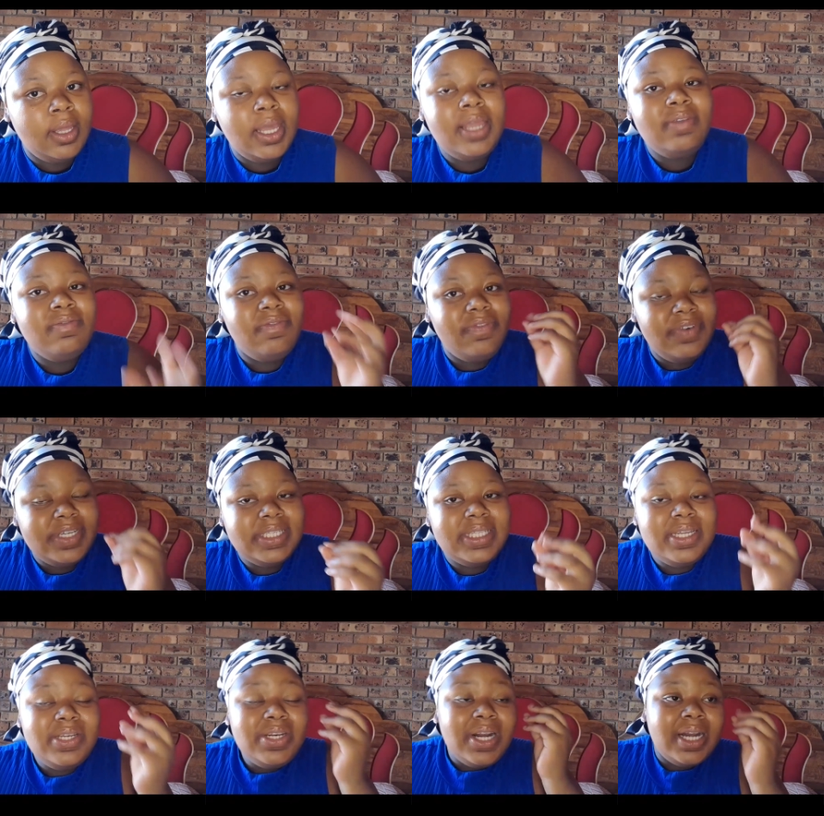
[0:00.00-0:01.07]
Invest
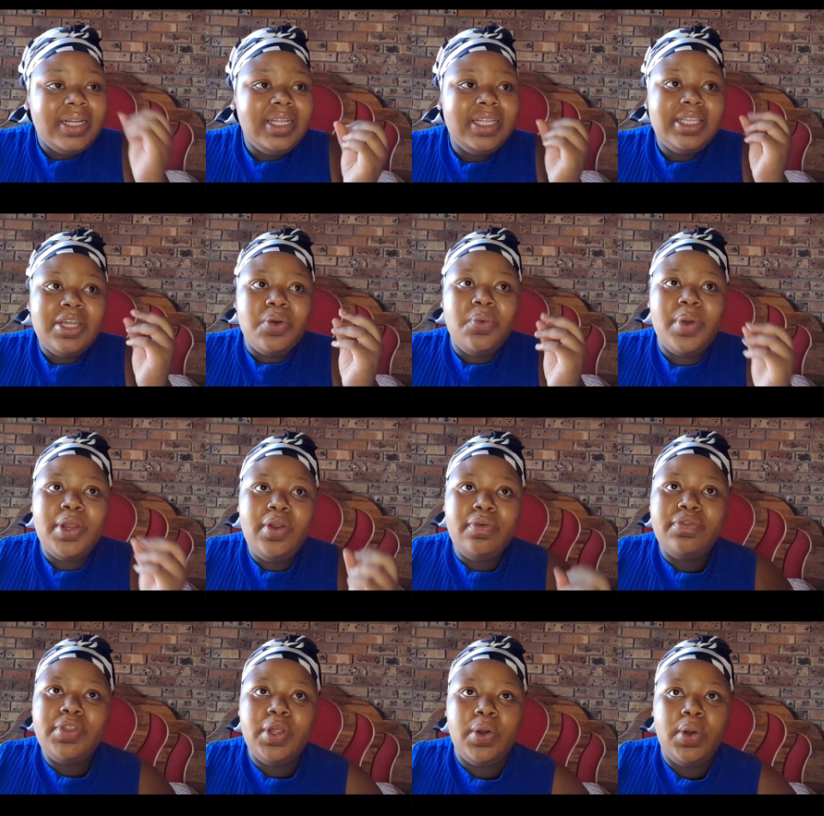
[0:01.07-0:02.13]
in reading the word
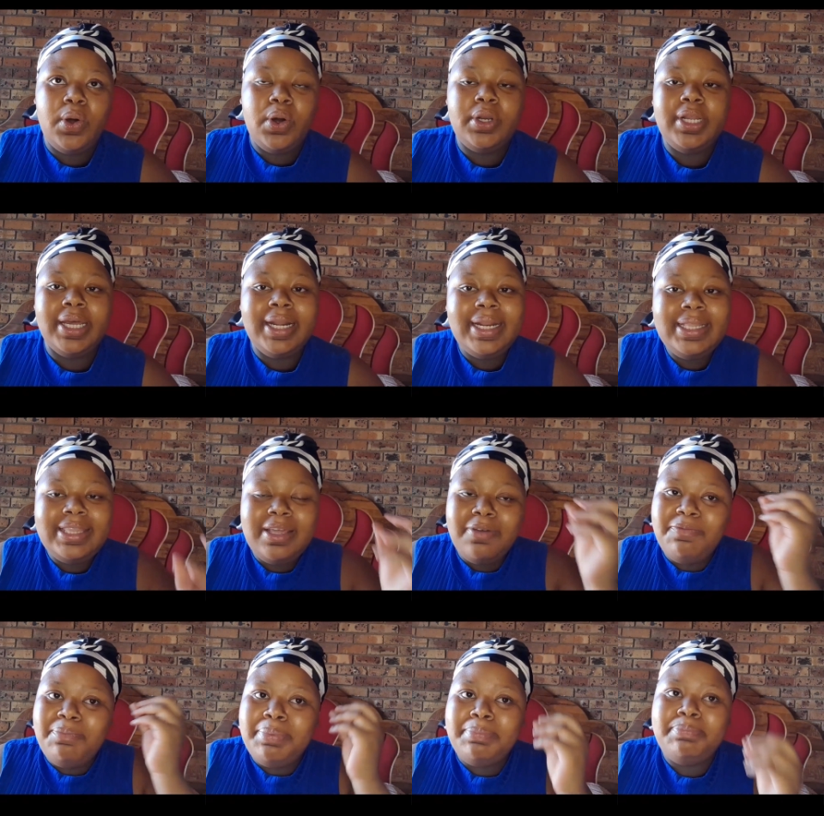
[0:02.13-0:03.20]
of the Lord. Read
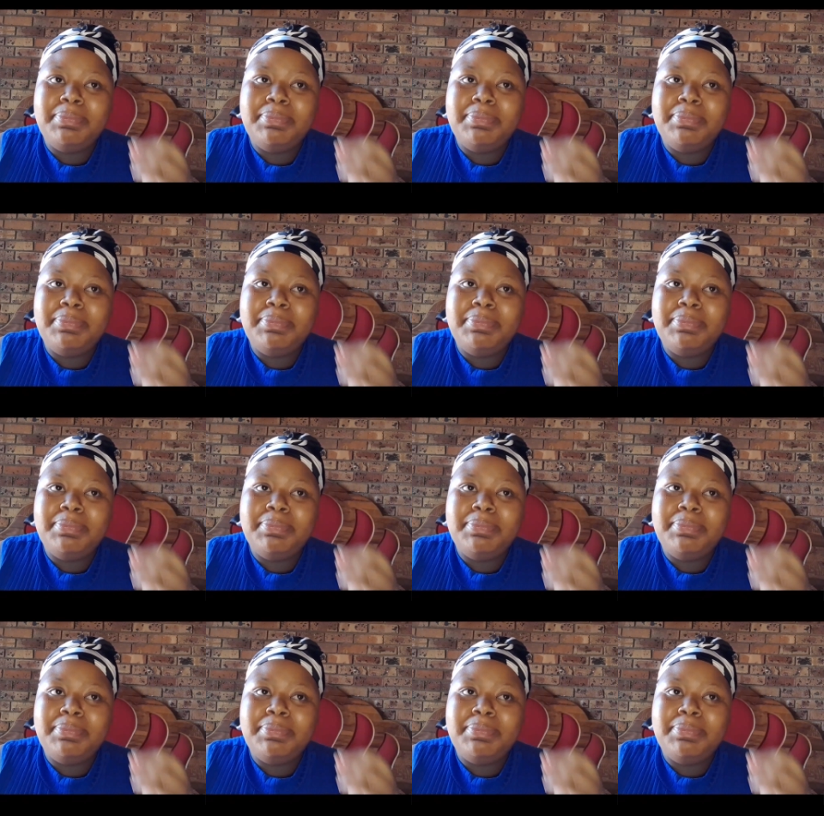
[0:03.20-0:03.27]
the